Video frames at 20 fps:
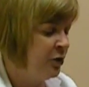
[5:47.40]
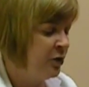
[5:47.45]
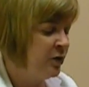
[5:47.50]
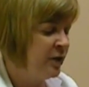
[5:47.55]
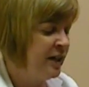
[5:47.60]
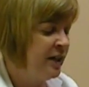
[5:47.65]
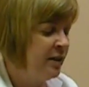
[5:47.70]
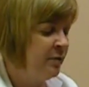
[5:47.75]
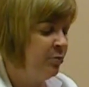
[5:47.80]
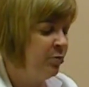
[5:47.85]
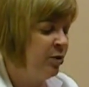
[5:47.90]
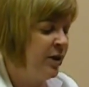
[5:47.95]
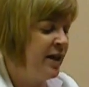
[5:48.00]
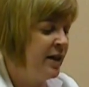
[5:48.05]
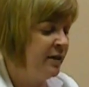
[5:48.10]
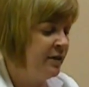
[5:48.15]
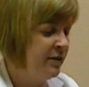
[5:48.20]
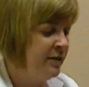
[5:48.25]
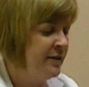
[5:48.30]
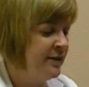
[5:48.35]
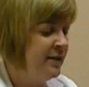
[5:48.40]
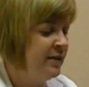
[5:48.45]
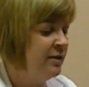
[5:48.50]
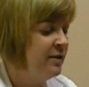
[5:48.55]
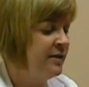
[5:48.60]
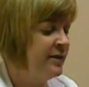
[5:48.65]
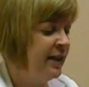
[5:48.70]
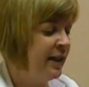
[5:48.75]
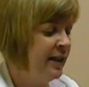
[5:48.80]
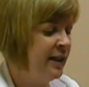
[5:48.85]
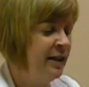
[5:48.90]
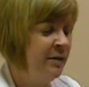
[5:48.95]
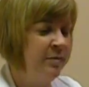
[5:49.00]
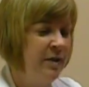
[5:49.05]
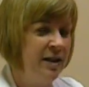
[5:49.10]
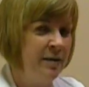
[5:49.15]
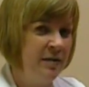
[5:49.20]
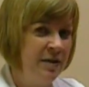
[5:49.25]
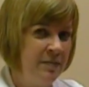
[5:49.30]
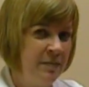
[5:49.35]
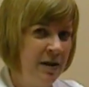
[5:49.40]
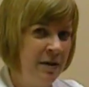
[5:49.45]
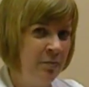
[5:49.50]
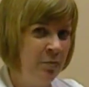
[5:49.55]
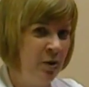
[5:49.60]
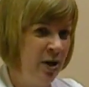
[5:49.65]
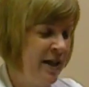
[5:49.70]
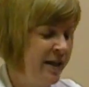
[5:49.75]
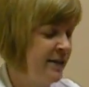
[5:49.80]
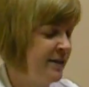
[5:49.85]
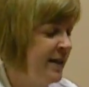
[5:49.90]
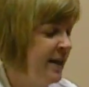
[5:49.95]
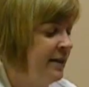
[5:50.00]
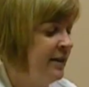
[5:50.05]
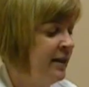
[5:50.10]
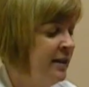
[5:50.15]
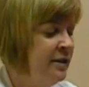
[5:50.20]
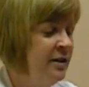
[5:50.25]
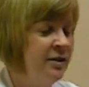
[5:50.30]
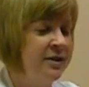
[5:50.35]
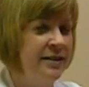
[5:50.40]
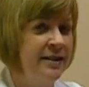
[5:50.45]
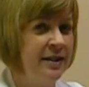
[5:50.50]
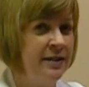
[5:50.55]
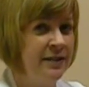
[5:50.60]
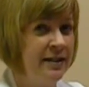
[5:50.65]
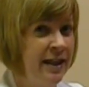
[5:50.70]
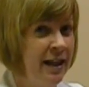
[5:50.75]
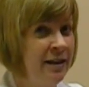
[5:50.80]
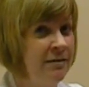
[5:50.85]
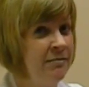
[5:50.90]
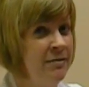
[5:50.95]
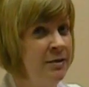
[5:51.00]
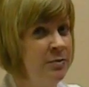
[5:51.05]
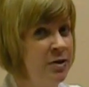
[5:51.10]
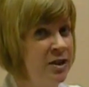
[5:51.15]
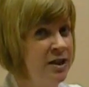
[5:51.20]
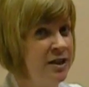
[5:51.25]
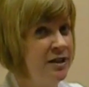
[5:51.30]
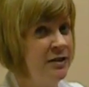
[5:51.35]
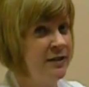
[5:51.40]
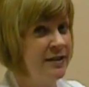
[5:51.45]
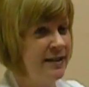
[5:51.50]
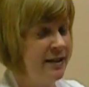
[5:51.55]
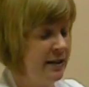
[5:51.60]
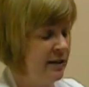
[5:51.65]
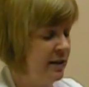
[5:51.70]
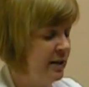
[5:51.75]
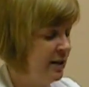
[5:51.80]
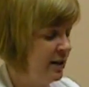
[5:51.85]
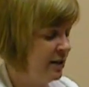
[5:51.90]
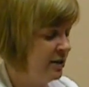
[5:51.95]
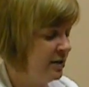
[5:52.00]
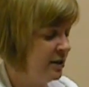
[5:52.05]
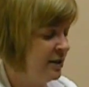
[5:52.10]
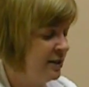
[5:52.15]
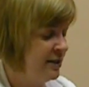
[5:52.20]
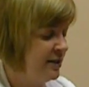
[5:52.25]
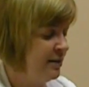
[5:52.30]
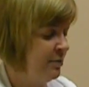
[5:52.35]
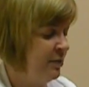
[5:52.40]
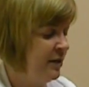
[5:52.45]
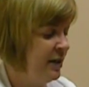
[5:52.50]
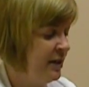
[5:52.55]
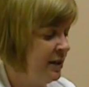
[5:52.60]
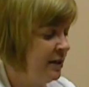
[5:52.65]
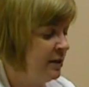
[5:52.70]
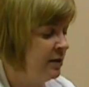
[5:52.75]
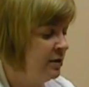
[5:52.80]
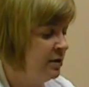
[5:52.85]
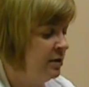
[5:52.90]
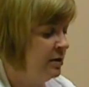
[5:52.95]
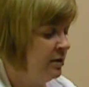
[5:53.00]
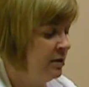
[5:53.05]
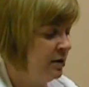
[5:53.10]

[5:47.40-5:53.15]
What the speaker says: you're going to break those little tiny baby membranes, and then your cells can't reproduce, and they'll just be